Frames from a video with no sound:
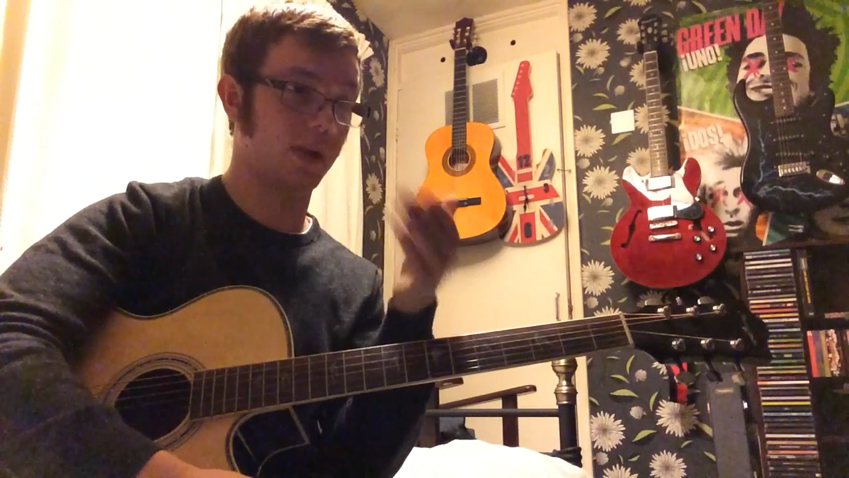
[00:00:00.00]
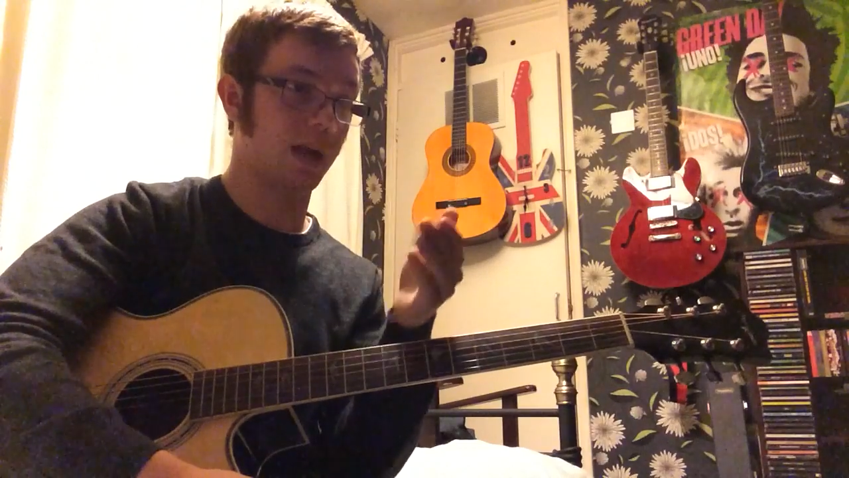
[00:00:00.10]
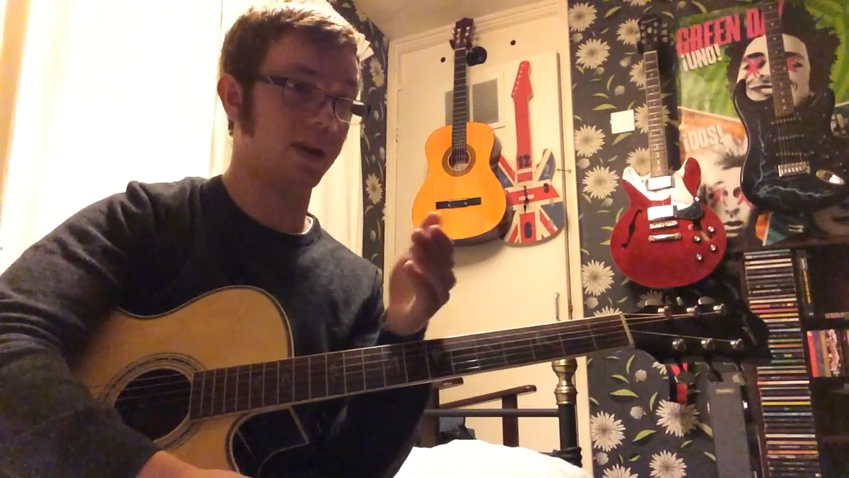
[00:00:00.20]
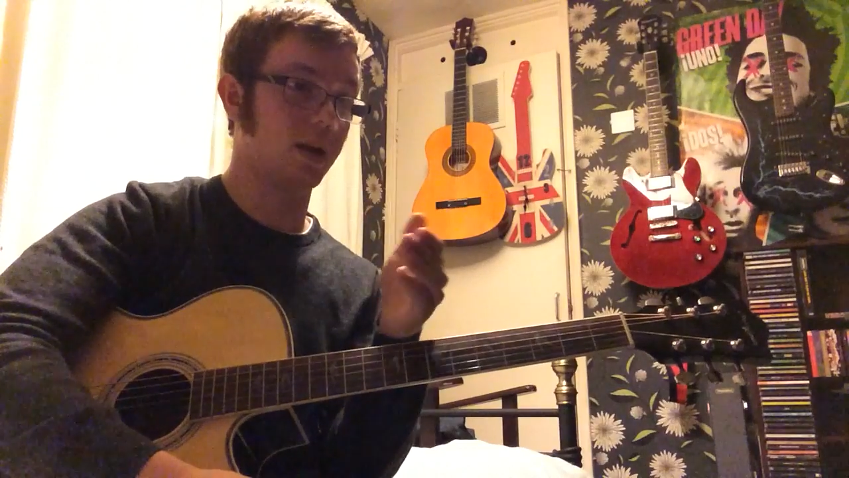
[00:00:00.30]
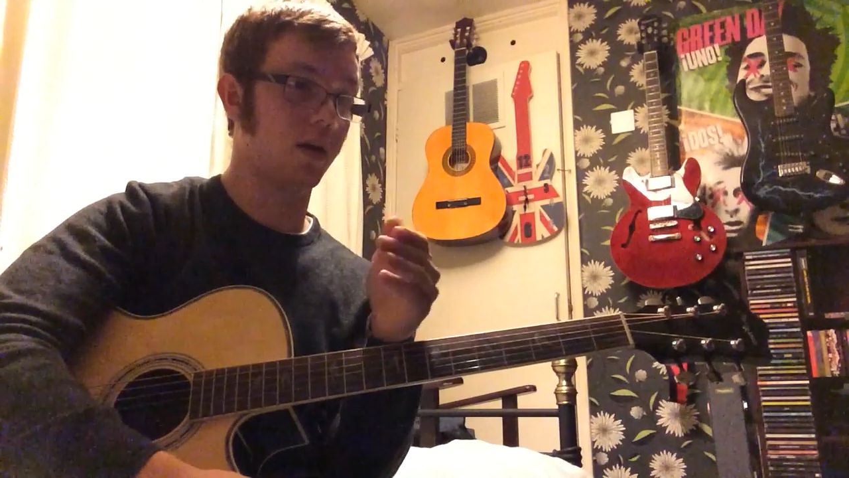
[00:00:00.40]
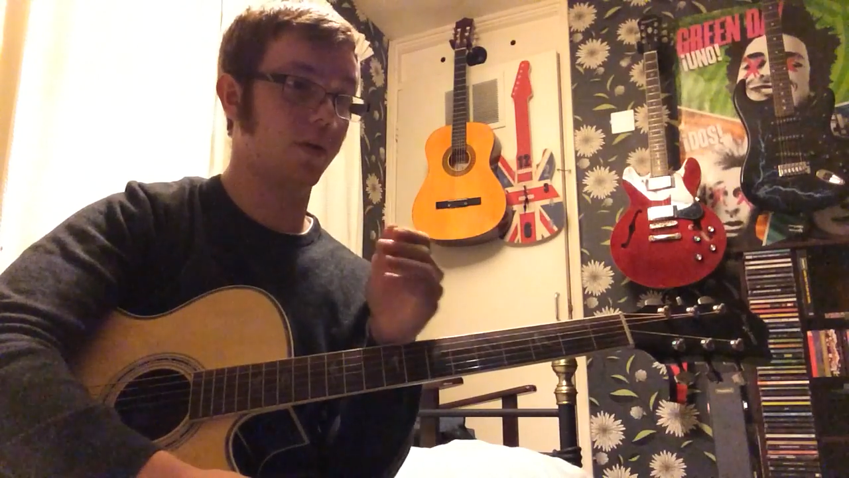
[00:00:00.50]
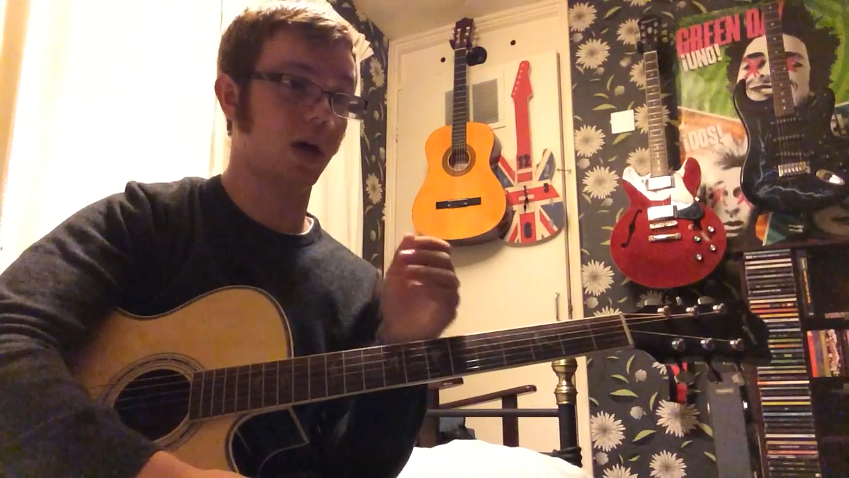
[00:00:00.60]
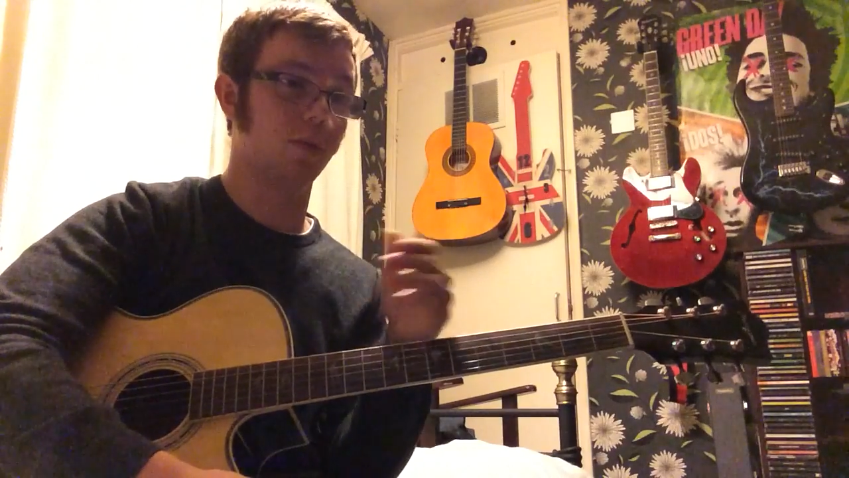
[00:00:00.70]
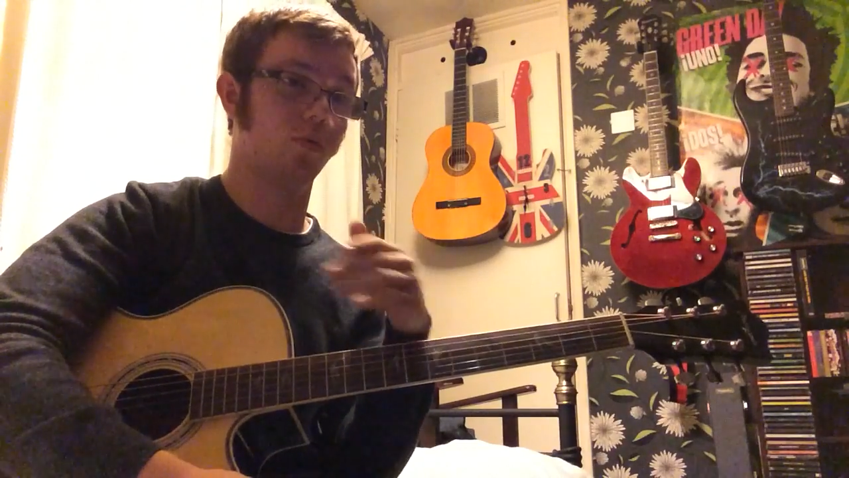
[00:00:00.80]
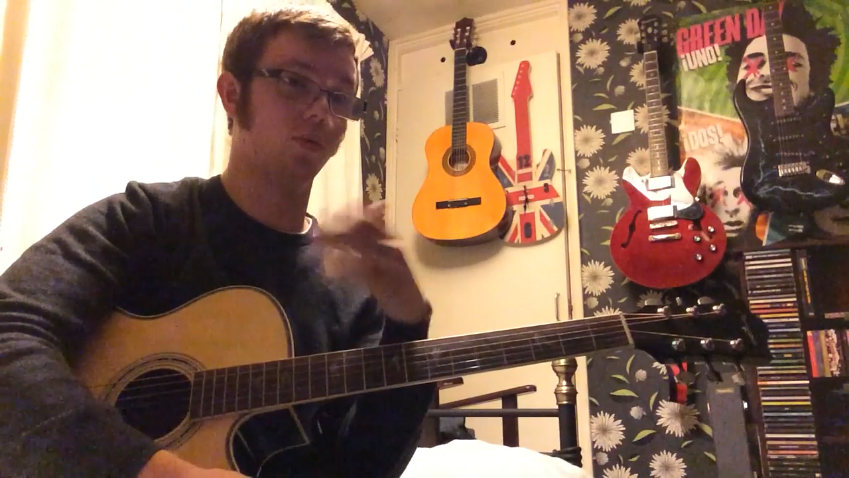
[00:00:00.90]
let me know
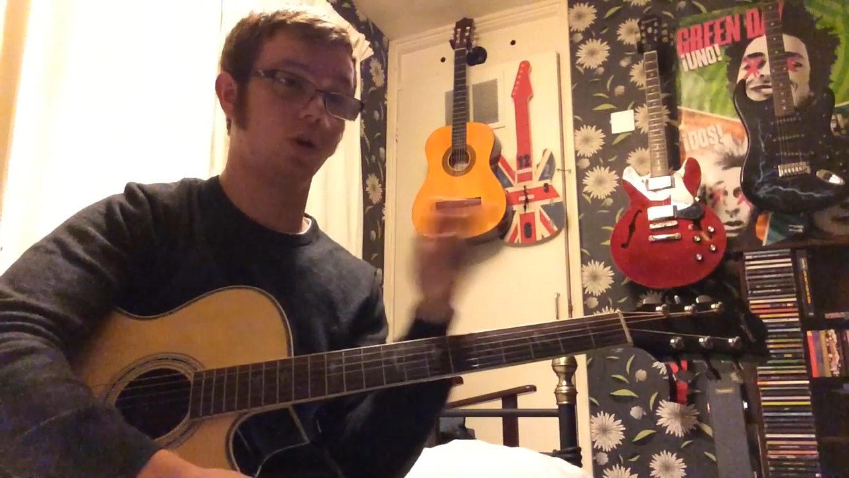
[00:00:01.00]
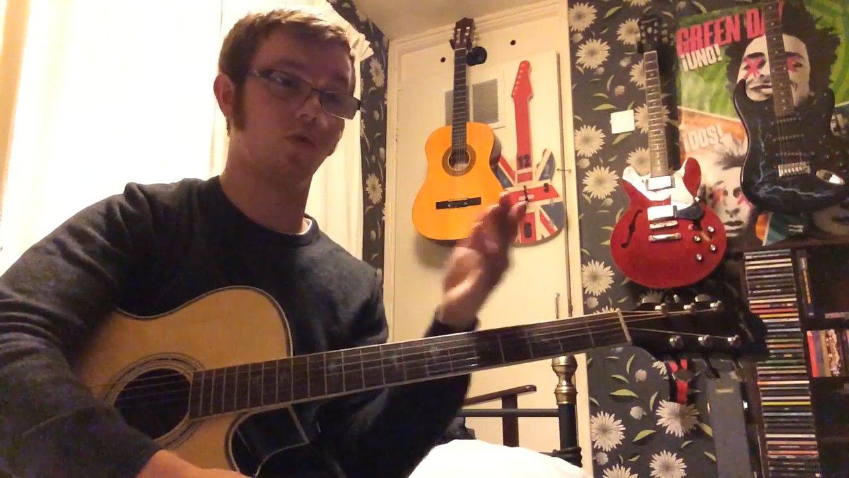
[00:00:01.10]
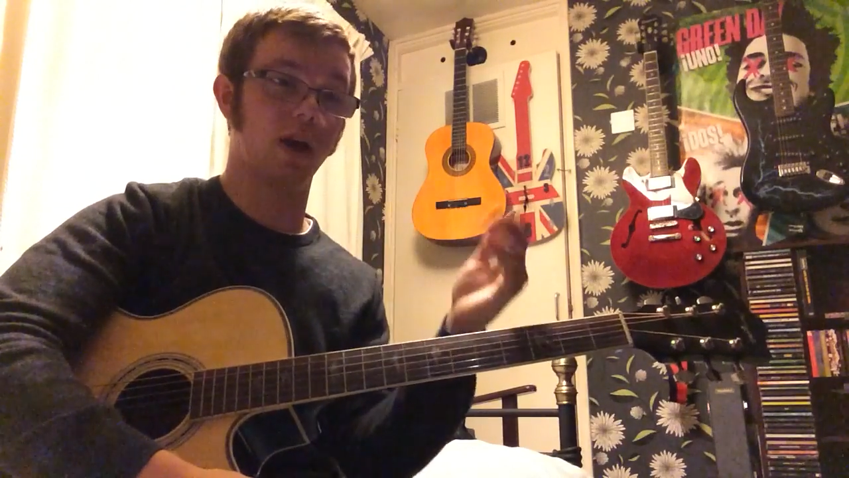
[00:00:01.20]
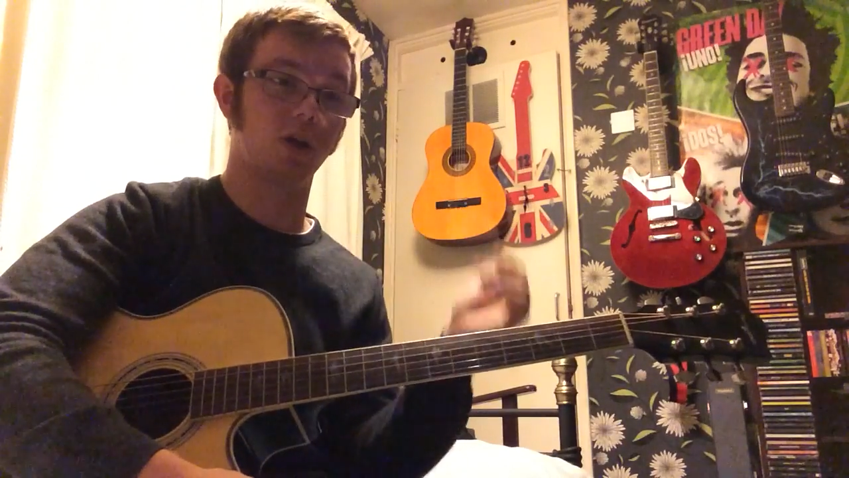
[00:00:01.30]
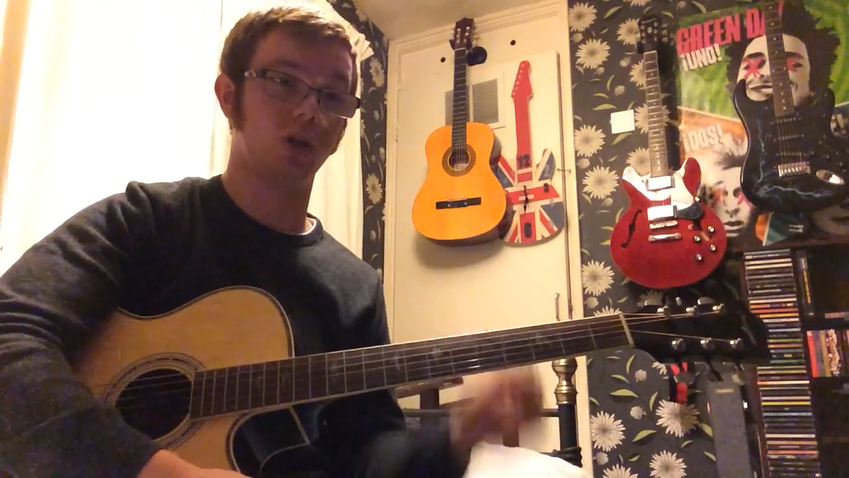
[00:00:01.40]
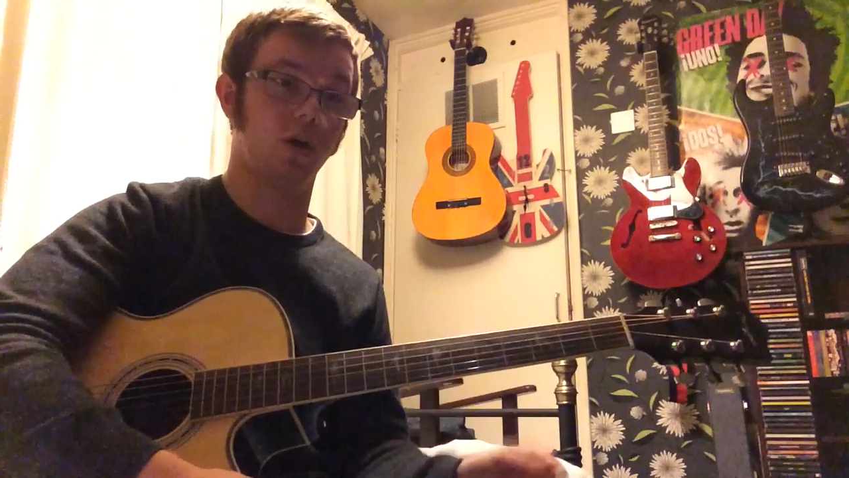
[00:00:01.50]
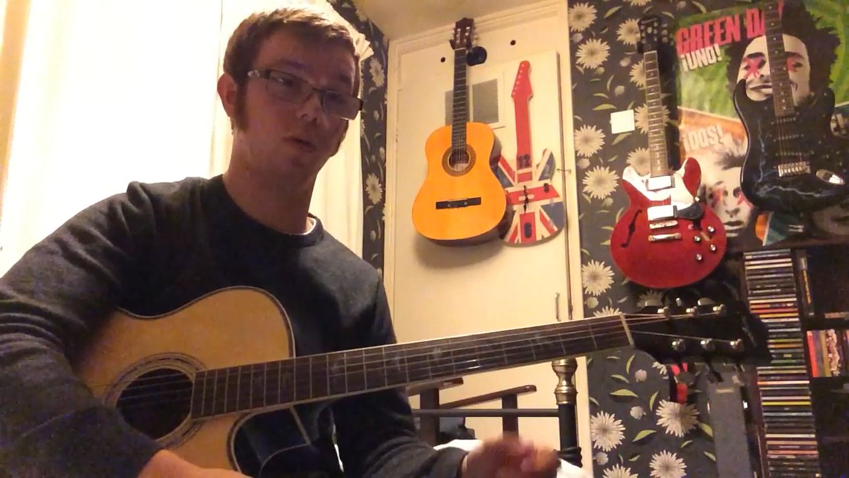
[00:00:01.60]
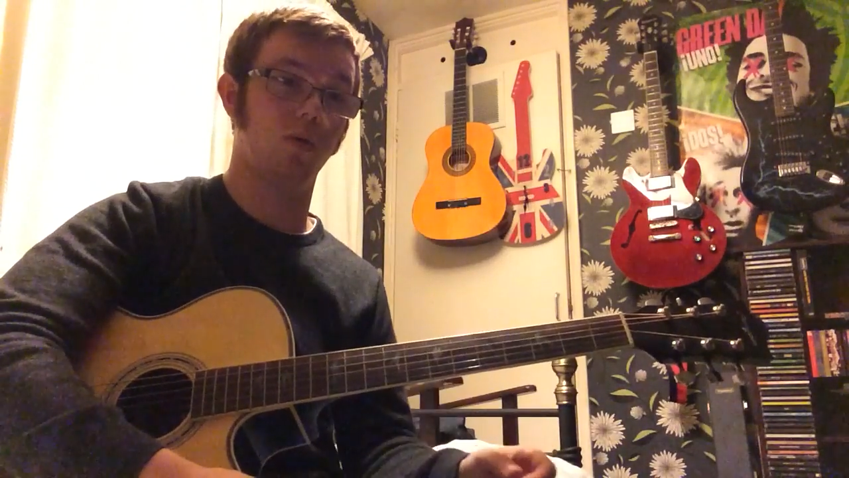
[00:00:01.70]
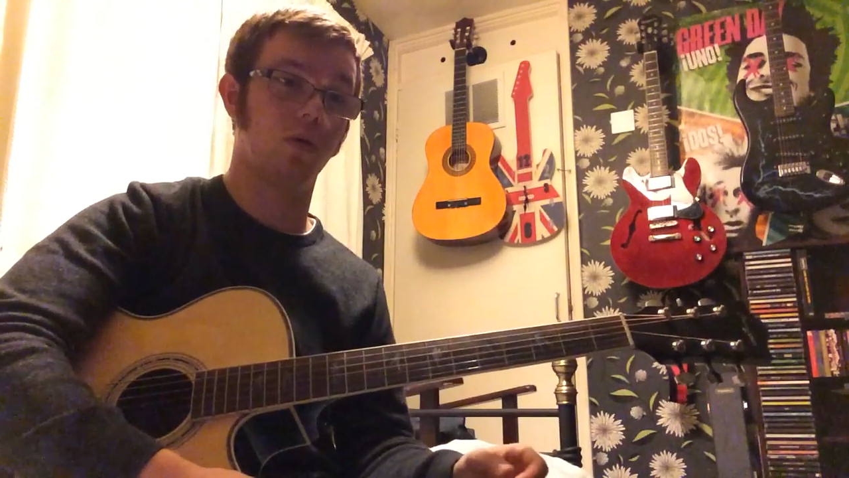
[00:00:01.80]
and I will correct you